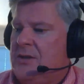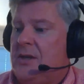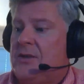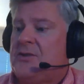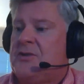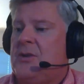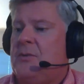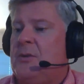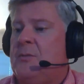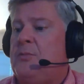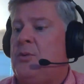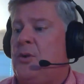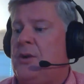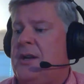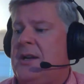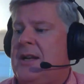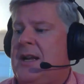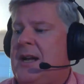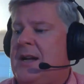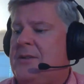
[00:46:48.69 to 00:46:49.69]
or someone
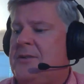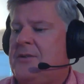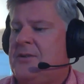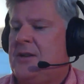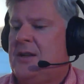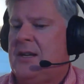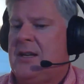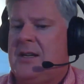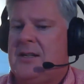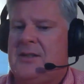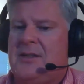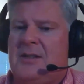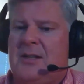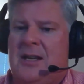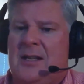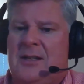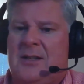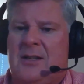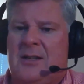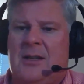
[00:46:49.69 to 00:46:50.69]
pointed out to us
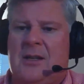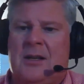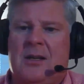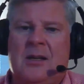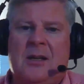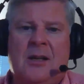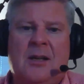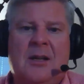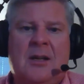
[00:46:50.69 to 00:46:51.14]
that the